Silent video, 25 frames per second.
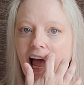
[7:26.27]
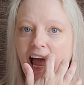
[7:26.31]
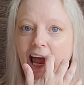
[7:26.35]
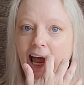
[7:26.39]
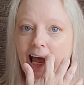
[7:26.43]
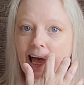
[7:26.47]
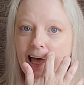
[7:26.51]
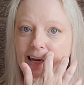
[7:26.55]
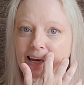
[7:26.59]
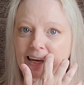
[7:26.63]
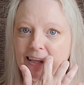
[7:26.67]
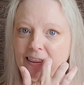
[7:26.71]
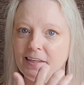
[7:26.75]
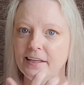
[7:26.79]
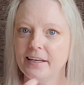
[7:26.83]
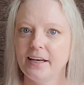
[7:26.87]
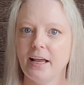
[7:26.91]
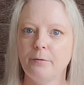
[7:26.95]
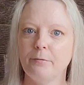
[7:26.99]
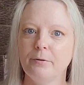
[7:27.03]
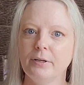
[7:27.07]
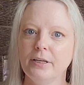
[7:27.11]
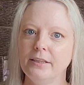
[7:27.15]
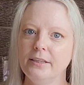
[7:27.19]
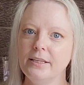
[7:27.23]
And then
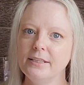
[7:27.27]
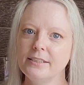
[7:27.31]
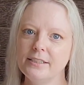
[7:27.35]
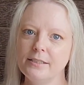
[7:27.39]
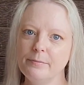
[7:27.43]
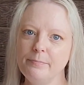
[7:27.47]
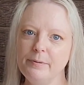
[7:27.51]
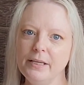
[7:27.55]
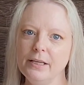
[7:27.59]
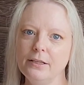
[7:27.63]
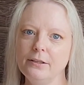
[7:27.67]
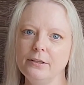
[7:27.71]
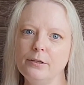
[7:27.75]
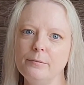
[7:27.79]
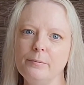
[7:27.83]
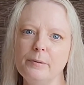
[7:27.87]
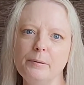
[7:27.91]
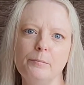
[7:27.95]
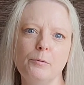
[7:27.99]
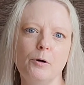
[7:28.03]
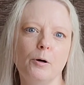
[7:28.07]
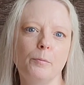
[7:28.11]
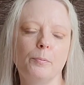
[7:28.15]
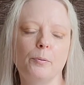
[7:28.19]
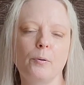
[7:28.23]
I wanted this to be a little
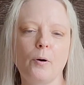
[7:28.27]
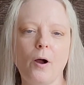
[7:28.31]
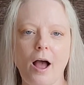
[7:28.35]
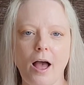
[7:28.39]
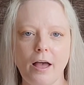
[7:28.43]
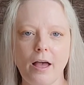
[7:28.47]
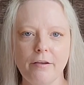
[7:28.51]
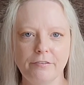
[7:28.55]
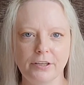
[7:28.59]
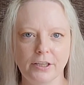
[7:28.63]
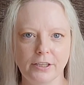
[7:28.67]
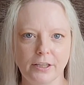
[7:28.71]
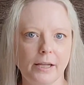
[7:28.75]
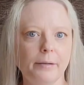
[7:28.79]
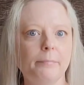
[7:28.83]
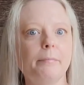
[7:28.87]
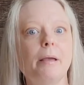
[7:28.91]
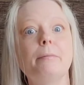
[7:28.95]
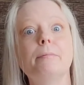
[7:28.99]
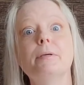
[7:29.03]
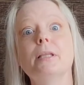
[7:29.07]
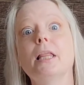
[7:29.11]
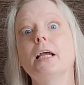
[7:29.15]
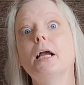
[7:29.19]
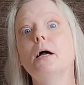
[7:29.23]
bit more private, like
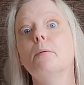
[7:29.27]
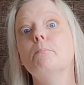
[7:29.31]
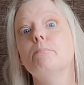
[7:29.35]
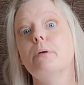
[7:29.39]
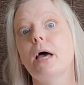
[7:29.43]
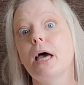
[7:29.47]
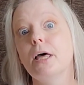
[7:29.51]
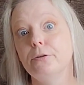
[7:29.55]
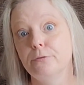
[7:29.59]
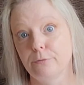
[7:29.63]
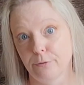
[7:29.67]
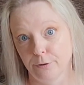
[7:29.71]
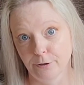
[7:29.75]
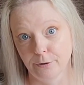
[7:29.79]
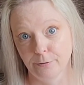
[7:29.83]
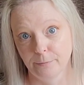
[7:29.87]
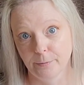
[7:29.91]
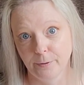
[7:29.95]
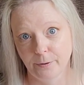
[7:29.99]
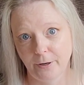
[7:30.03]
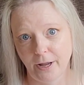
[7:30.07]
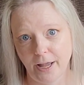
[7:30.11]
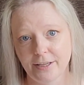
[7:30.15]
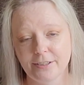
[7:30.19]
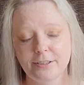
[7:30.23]
maybe like a bedroom.
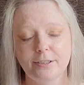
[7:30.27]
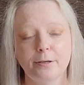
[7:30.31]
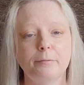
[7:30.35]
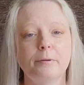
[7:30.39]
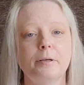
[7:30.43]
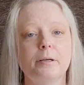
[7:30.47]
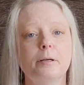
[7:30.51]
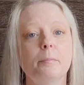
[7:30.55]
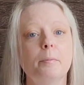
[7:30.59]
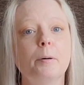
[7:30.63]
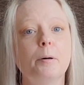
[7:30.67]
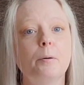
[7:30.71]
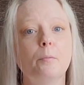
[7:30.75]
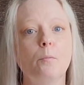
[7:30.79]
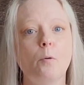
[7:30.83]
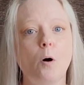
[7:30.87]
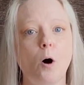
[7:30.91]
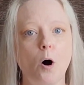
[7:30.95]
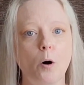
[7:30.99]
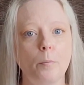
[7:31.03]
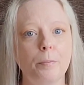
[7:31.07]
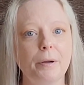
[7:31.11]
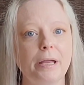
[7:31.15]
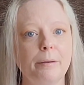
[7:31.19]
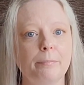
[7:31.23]
Okay, so I wanted to put
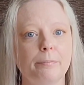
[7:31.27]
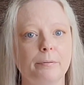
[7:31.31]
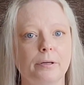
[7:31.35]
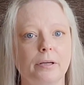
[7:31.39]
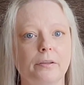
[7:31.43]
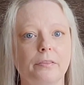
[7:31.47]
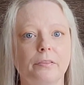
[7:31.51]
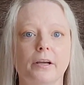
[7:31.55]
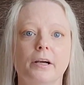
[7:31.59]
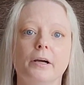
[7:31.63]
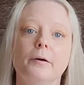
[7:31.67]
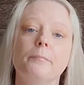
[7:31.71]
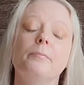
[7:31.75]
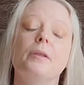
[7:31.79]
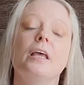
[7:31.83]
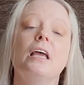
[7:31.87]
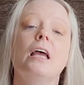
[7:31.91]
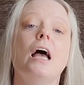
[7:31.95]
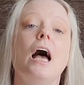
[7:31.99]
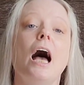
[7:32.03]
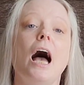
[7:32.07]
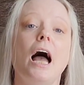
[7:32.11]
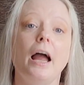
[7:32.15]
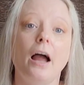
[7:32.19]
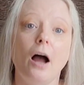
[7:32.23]
wallpaper in there.
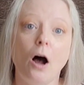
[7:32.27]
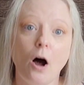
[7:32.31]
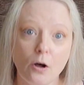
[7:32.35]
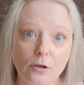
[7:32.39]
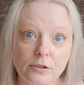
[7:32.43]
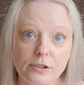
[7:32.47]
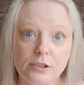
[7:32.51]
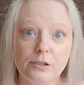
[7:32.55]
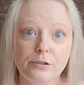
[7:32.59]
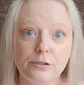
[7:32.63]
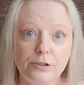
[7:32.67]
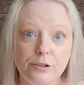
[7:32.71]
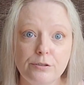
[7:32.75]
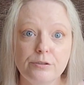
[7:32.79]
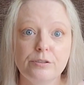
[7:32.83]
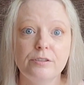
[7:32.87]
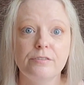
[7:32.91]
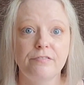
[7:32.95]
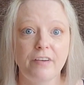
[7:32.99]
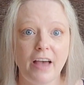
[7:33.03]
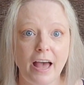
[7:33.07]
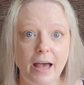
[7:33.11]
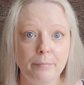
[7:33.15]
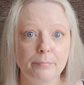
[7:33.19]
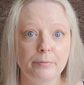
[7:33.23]
I also used
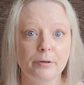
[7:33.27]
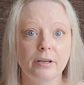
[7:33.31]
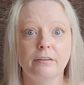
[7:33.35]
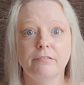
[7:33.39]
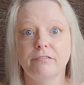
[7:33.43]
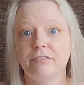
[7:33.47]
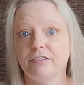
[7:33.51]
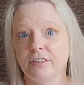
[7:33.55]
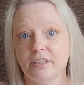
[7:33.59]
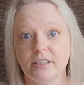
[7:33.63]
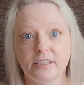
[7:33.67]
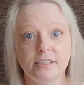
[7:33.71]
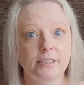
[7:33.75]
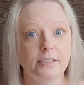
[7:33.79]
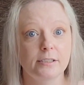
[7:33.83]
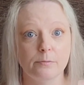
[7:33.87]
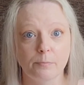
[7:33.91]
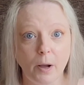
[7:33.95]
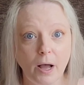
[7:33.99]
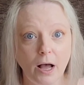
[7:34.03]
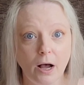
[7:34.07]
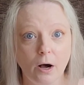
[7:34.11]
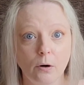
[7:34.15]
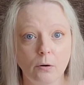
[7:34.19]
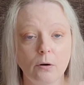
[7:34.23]
fabric for this as
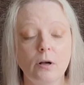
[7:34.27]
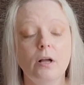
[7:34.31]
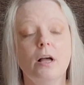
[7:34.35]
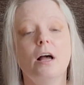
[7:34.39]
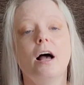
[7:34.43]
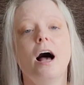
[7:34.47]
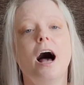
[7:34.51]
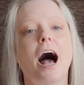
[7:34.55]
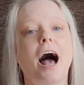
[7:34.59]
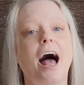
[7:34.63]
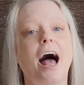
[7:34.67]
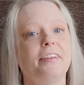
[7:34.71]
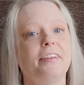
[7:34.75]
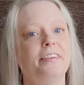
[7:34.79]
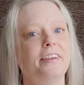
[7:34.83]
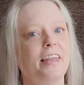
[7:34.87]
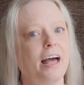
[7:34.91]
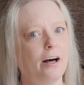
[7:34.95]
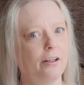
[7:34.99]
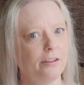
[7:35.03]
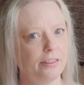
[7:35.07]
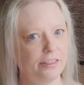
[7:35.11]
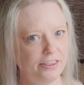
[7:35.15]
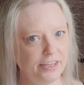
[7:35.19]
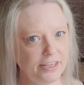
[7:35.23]
well.
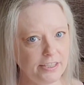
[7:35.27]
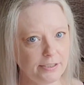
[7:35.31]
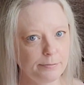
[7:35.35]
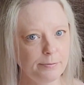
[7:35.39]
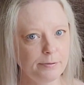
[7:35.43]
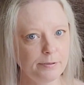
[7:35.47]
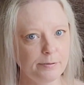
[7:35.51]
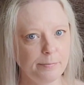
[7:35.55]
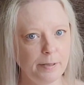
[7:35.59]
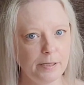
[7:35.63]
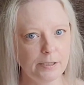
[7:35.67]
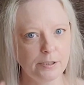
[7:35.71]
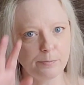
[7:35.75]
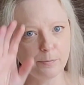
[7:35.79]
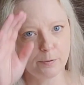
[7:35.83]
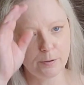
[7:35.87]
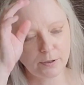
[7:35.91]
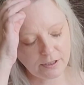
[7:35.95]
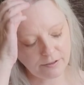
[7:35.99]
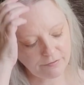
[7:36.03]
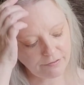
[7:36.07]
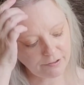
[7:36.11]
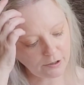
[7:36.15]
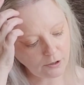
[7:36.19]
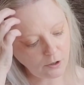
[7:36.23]
Now this was much more
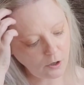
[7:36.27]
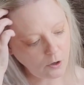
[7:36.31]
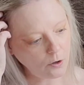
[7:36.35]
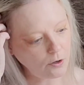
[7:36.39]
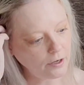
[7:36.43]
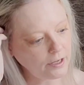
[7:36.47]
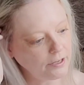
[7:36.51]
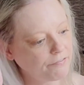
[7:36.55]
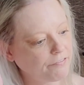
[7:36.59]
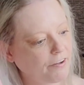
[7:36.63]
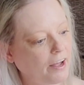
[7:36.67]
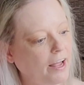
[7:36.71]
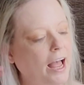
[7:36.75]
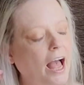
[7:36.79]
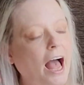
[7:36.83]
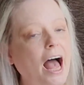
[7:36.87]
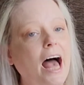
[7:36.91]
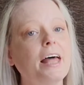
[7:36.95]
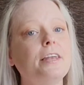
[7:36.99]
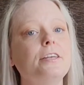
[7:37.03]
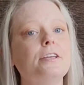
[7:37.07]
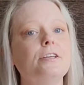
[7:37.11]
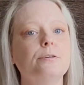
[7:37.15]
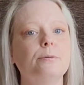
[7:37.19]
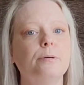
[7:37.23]
difficult. If I
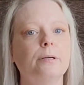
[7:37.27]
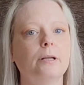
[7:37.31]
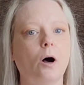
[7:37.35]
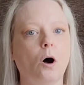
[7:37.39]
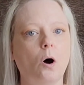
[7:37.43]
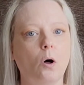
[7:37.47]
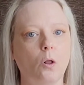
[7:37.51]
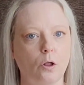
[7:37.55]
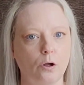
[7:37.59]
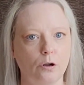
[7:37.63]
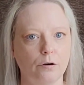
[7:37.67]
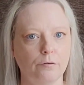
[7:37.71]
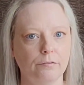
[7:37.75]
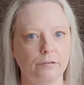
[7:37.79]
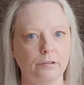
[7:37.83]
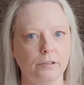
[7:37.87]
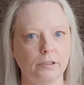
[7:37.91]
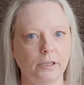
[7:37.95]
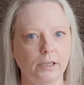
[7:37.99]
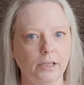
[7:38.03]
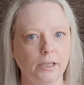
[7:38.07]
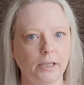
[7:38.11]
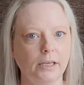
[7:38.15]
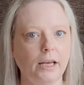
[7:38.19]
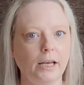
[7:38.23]
had to do it all over
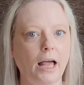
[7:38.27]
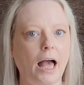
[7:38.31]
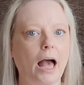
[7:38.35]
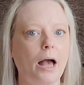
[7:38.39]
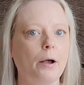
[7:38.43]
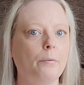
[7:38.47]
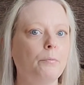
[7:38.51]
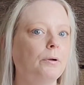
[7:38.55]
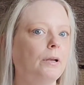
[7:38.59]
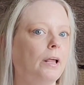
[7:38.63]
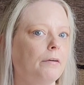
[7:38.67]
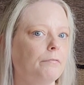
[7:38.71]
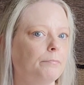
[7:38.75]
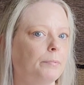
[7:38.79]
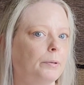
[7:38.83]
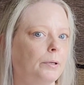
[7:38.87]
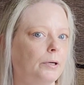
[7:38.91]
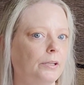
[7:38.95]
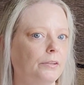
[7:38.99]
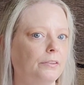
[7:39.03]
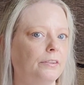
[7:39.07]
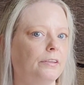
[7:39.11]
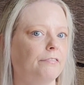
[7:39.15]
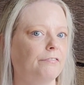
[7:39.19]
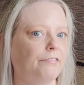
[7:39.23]
again, I would have
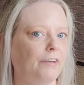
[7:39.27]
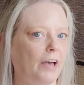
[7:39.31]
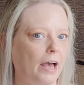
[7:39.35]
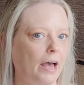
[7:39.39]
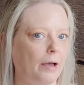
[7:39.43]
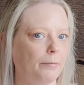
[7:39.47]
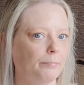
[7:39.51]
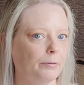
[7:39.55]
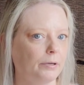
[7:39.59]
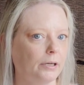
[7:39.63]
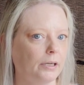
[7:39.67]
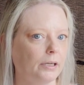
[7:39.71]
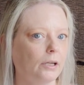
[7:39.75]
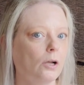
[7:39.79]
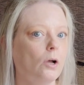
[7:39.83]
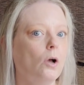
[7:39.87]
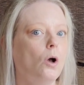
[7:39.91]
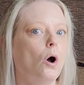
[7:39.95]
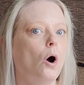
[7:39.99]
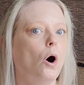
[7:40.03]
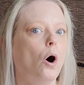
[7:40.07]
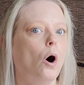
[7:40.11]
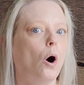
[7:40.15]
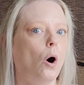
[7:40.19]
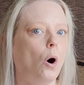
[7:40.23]
put the fabric
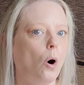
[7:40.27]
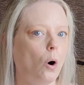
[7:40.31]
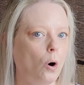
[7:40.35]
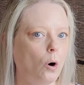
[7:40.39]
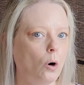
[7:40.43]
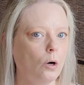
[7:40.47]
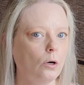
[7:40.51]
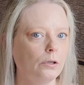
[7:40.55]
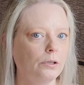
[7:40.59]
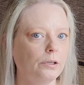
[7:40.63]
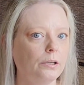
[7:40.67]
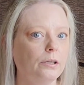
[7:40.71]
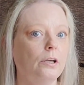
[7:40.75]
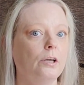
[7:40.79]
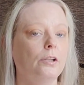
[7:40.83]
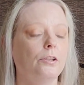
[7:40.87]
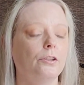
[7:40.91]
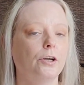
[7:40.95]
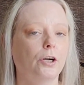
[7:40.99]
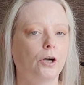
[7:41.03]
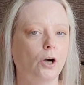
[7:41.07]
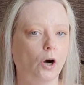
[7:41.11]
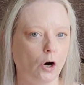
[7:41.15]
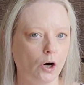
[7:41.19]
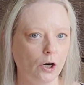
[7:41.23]
on
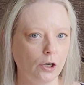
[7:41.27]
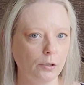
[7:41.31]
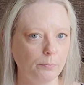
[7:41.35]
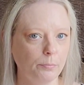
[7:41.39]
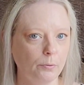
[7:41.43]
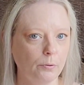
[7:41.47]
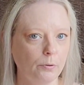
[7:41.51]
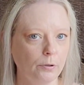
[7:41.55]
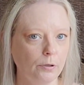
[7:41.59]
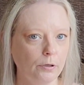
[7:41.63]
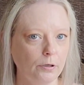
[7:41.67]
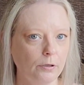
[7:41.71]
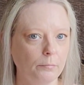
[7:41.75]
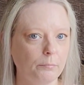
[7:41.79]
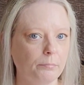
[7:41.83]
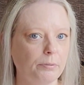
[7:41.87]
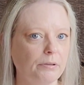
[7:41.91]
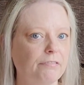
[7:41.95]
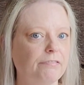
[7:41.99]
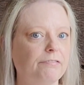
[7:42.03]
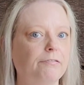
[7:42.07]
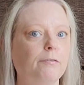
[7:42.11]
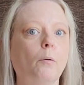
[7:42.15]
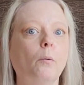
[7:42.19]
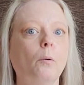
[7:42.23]
the cardboard
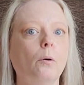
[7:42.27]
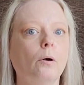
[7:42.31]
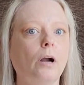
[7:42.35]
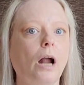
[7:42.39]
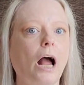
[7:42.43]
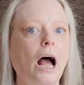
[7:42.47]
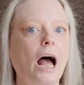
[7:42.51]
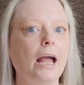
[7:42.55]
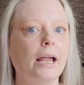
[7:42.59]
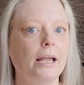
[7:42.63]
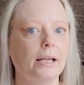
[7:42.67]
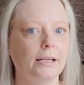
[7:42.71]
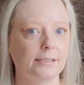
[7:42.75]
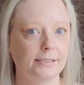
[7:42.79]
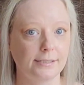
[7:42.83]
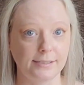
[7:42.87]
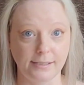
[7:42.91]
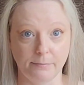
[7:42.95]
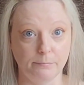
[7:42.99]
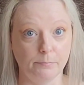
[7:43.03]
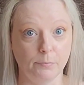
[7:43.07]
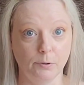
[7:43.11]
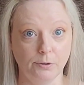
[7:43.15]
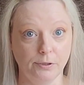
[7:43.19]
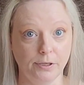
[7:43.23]
before I
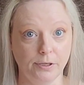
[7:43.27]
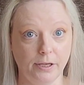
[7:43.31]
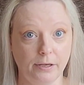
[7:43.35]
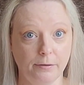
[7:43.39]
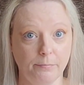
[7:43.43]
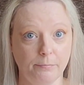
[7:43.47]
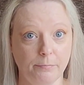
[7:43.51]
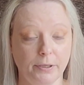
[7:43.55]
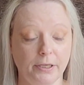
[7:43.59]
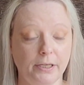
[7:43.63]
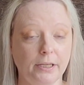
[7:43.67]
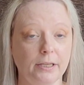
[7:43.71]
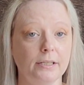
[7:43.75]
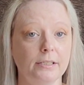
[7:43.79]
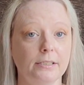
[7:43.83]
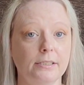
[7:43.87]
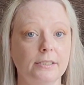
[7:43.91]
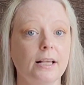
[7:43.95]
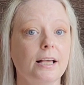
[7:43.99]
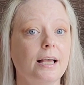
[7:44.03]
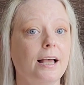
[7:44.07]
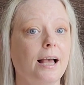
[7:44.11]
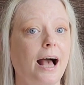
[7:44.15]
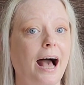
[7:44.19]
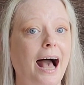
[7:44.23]
assembled it,
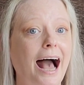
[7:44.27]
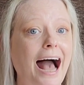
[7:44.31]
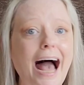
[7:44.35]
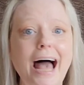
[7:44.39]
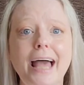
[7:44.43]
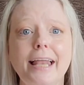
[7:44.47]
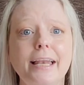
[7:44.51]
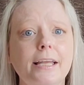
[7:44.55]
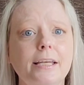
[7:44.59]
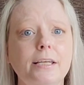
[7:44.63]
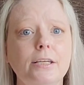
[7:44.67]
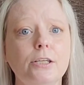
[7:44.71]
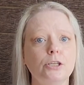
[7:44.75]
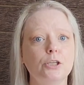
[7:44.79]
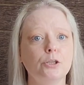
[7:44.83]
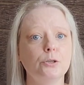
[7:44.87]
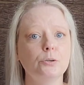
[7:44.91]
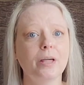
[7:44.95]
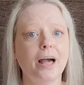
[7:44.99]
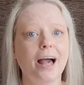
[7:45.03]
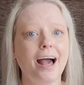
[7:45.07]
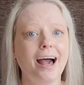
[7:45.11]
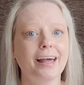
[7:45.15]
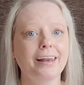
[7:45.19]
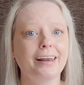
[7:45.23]
because I didn't do
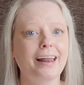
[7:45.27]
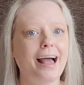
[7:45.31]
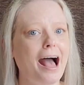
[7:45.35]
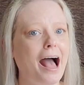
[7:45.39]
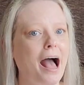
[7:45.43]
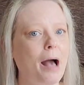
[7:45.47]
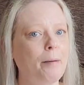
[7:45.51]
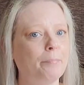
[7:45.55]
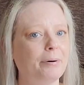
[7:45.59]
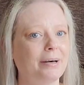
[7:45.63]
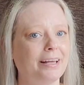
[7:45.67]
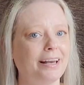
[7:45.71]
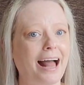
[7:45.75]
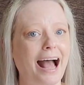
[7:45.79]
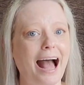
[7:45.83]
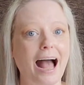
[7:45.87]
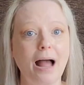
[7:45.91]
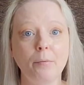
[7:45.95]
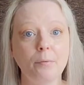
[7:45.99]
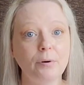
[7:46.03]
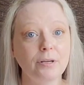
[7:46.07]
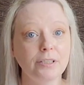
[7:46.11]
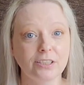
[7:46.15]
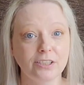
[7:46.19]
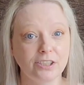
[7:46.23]
that, but
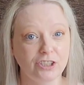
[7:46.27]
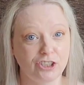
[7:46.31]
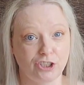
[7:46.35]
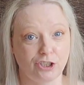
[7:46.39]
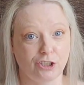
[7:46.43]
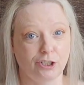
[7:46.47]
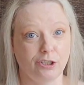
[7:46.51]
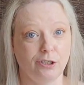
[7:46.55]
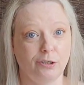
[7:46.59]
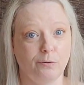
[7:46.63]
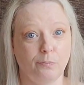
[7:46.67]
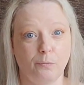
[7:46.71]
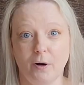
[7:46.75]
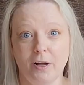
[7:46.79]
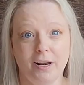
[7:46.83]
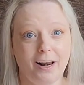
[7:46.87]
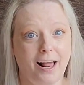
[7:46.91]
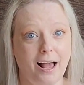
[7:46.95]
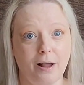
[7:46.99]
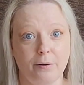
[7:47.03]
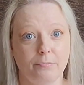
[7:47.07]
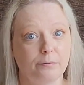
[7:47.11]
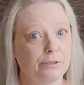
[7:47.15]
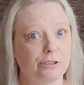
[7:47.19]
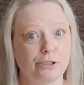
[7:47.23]
I wasn't sure what
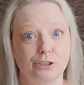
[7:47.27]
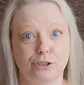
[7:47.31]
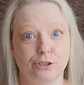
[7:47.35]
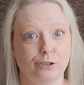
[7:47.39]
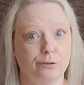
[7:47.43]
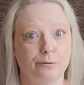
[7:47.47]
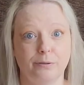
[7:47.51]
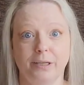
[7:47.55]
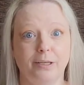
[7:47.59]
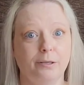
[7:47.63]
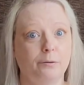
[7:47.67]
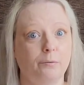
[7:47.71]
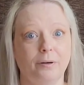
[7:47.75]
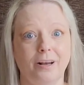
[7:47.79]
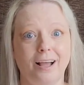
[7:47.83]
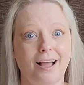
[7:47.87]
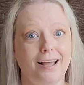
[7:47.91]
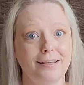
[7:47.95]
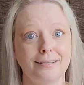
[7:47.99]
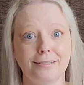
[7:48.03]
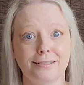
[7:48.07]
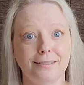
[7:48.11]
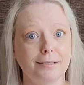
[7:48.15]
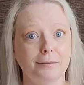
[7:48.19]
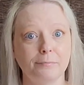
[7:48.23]
I was doing when I
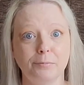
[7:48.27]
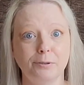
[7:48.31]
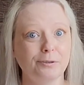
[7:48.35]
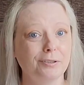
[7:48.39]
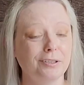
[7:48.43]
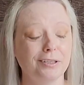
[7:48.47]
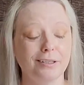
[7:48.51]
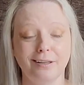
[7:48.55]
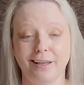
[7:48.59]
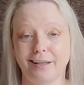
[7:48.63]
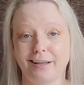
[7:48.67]
assembled it.